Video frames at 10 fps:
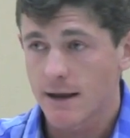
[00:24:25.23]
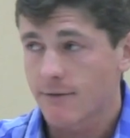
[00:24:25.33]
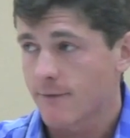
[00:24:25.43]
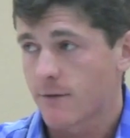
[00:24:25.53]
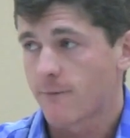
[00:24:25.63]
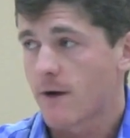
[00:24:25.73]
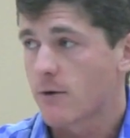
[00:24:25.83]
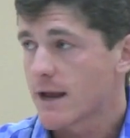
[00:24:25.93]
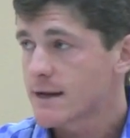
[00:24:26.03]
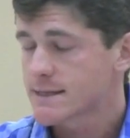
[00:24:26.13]
even if they're
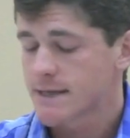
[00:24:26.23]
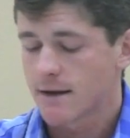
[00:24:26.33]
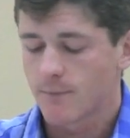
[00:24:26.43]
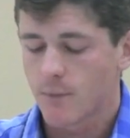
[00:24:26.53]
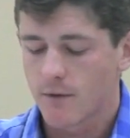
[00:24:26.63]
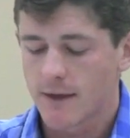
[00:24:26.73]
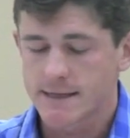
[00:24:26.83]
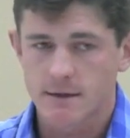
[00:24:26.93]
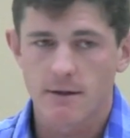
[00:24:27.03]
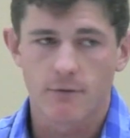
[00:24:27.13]
found innocent, they
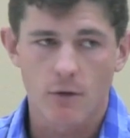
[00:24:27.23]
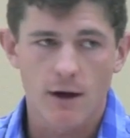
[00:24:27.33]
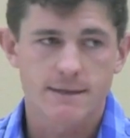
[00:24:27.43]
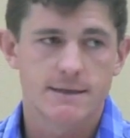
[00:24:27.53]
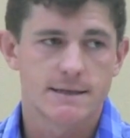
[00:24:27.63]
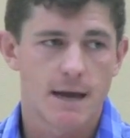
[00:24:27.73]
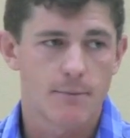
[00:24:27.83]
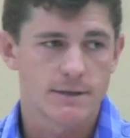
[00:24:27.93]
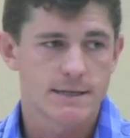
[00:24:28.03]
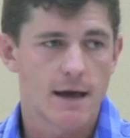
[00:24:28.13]
still have lost this
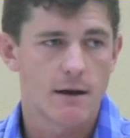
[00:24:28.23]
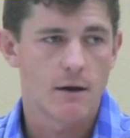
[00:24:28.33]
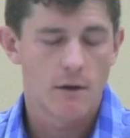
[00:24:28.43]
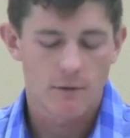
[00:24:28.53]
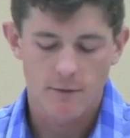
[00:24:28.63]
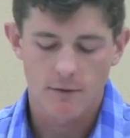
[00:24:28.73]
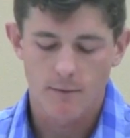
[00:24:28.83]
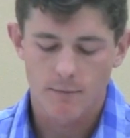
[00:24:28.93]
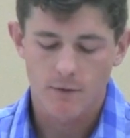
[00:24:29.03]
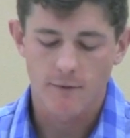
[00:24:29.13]
10%
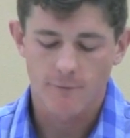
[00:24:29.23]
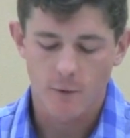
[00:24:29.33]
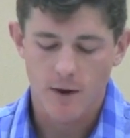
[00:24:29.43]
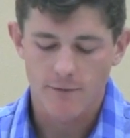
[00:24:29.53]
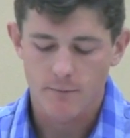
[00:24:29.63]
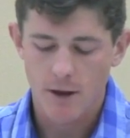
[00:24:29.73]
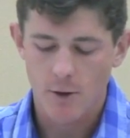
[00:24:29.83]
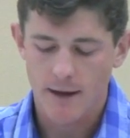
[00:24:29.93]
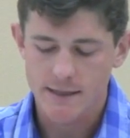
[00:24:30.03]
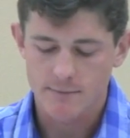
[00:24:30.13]
to the for-profit
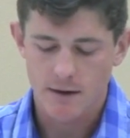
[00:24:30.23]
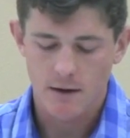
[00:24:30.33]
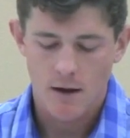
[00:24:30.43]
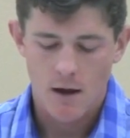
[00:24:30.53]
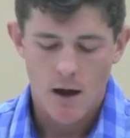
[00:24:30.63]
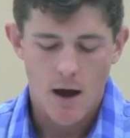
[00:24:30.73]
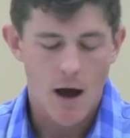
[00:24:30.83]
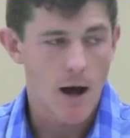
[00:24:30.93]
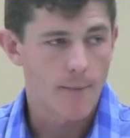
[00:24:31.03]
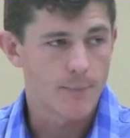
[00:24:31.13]
bail bondsman.
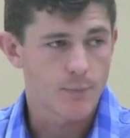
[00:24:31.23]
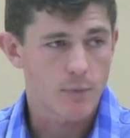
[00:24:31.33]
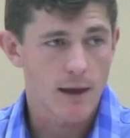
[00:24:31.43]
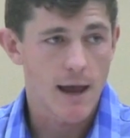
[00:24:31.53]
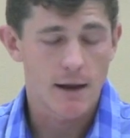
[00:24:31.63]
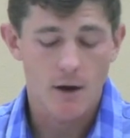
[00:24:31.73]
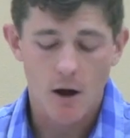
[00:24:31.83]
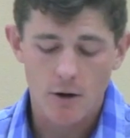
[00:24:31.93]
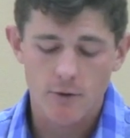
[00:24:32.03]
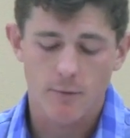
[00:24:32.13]
And
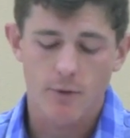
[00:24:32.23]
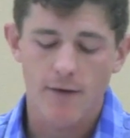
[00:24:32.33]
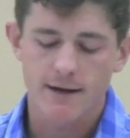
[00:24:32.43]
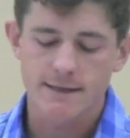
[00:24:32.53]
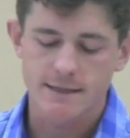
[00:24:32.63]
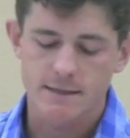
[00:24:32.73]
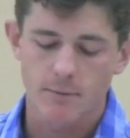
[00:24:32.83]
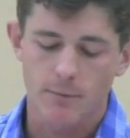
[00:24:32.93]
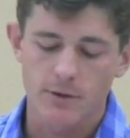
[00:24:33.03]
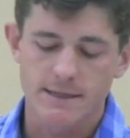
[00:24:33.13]
under the privatized
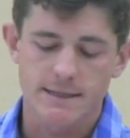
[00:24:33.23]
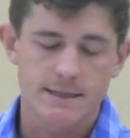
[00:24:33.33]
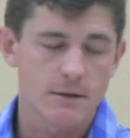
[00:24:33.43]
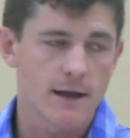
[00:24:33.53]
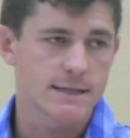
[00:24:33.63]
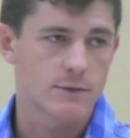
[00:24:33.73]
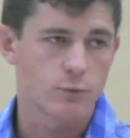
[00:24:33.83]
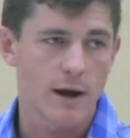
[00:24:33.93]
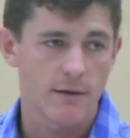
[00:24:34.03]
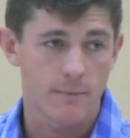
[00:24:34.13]
system, a person still has the
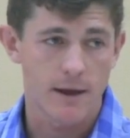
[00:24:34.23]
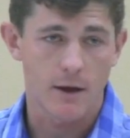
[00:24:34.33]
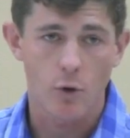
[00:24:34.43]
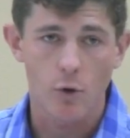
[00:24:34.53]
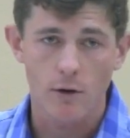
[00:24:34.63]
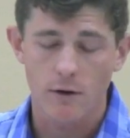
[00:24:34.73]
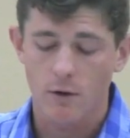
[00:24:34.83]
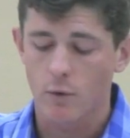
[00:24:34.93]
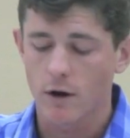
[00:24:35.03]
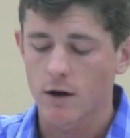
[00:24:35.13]
right to pay
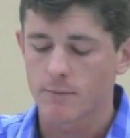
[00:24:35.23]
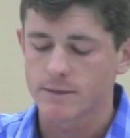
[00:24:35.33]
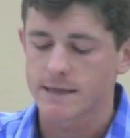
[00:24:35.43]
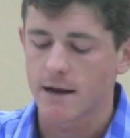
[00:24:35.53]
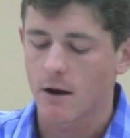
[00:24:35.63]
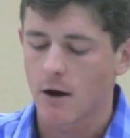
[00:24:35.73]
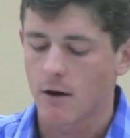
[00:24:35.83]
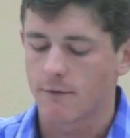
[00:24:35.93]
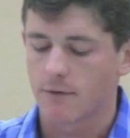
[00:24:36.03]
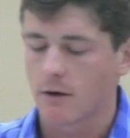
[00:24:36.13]
court 100%
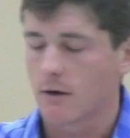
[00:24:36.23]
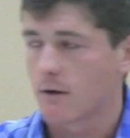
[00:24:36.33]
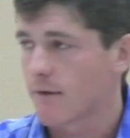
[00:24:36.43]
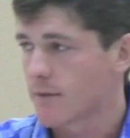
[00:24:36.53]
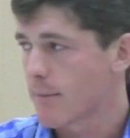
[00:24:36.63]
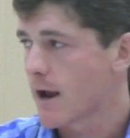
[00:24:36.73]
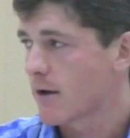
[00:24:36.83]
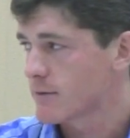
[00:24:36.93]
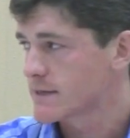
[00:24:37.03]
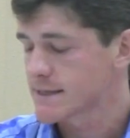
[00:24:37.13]
of the
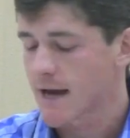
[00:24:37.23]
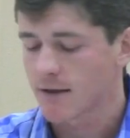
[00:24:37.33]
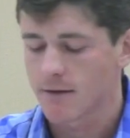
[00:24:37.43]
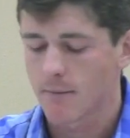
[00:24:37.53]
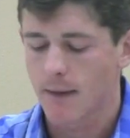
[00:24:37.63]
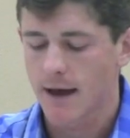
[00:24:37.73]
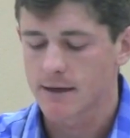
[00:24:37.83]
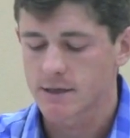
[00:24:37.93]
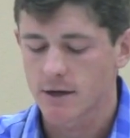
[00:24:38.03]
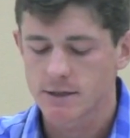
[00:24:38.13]
bail that was assigned to them by
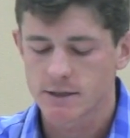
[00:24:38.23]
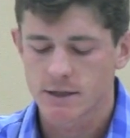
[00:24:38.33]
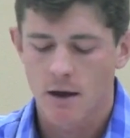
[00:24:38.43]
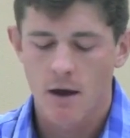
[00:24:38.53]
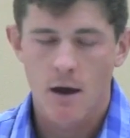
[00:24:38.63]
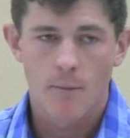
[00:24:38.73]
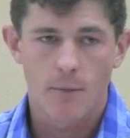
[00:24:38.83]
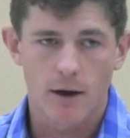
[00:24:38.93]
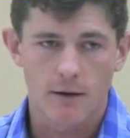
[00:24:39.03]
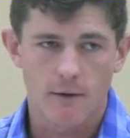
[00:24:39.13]
a judge.
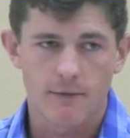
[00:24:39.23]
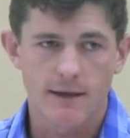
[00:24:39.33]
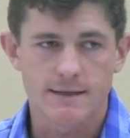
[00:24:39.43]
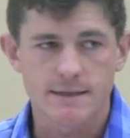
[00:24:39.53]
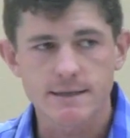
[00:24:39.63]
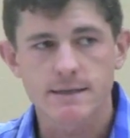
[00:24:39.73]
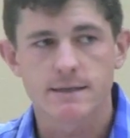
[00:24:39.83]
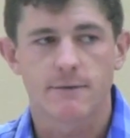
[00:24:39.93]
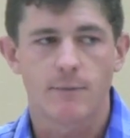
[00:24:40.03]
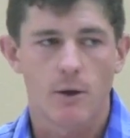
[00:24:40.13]
But the
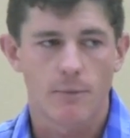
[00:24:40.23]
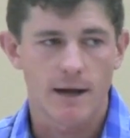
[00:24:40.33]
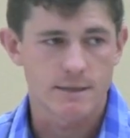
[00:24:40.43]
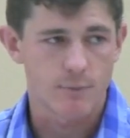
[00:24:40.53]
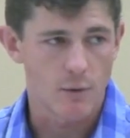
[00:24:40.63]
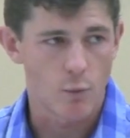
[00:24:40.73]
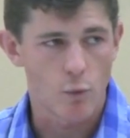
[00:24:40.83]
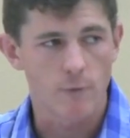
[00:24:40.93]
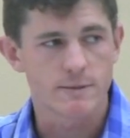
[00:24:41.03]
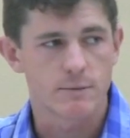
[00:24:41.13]
existence of bail
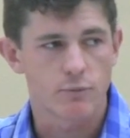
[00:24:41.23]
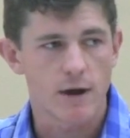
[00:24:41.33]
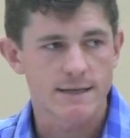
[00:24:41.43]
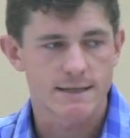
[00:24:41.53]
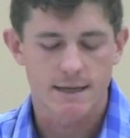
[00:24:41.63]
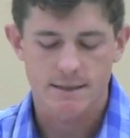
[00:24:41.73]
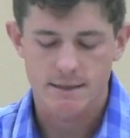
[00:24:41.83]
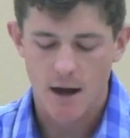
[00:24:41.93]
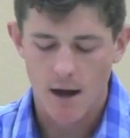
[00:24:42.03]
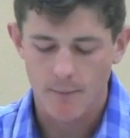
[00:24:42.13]
bondsmen works the
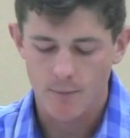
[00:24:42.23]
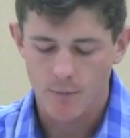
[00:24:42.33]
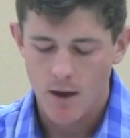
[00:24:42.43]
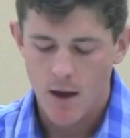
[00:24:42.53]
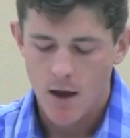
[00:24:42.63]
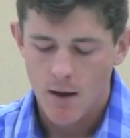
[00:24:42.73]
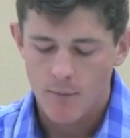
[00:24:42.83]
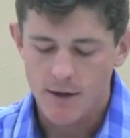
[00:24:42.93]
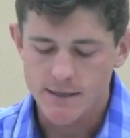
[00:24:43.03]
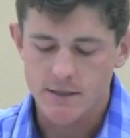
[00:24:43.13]
process
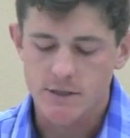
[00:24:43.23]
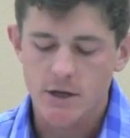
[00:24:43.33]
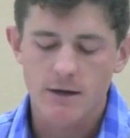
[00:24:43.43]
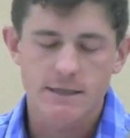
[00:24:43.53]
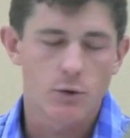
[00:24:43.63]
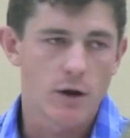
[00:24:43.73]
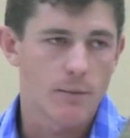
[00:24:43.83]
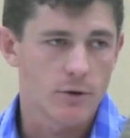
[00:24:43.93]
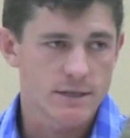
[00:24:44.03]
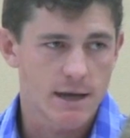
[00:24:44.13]
because a judge, knowing
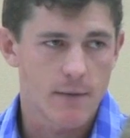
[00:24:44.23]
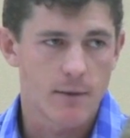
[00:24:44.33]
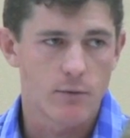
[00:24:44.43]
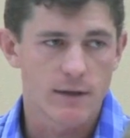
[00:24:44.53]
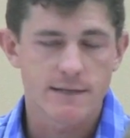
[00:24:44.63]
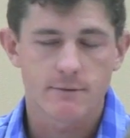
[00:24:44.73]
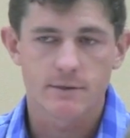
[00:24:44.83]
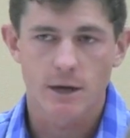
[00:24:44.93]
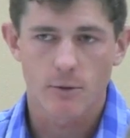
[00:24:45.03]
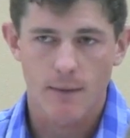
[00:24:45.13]
a person can be released
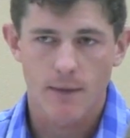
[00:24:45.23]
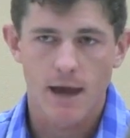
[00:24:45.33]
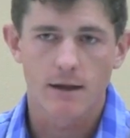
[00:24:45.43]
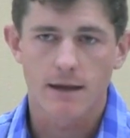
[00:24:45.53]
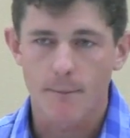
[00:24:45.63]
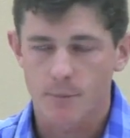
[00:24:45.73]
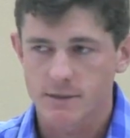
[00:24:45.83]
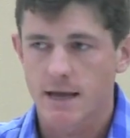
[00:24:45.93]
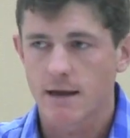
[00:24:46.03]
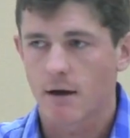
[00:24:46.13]
from jail by paying
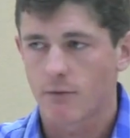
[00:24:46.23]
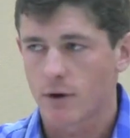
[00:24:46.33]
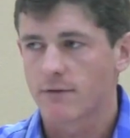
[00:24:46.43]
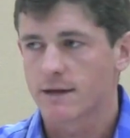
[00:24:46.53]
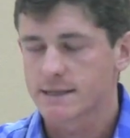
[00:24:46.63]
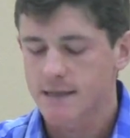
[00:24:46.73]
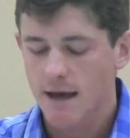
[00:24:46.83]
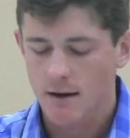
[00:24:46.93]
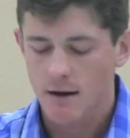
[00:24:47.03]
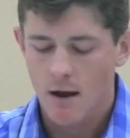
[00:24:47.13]
10% of whatever they
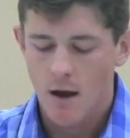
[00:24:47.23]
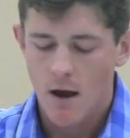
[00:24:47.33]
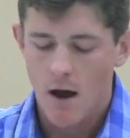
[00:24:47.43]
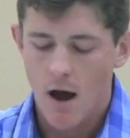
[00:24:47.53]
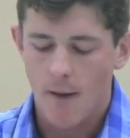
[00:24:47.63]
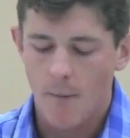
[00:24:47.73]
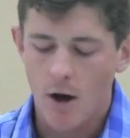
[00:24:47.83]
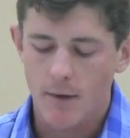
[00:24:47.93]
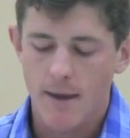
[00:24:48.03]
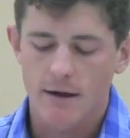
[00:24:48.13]
set,
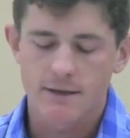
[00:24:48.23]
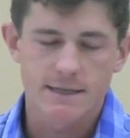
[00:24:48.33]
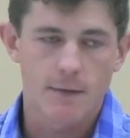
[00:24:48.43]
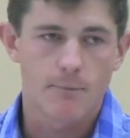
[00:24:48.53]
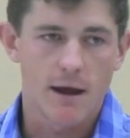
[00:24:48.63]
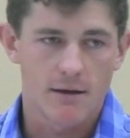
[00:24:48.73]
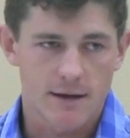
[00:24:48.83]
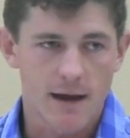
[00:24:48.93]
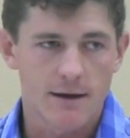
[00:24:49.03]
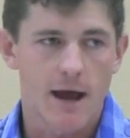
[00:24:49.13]
automatically set bail
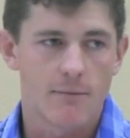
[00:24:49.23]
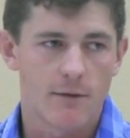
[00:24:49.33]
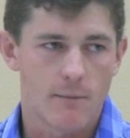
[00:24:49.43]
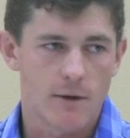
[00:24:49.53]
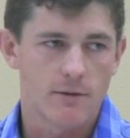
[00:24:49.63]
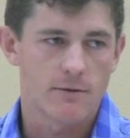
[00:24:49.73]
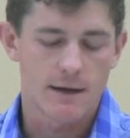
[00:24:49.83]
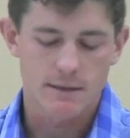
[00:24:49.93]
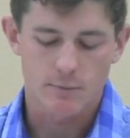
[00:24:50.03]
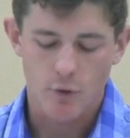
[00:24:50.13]
at 10 times the amount they
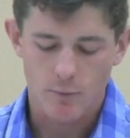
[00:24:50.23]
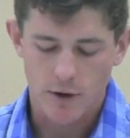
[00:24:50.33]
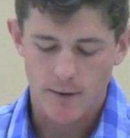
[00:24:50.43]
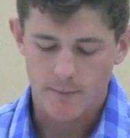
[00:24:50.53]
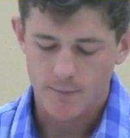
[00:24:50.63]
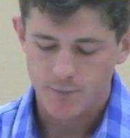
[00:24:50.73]
think is appropriate.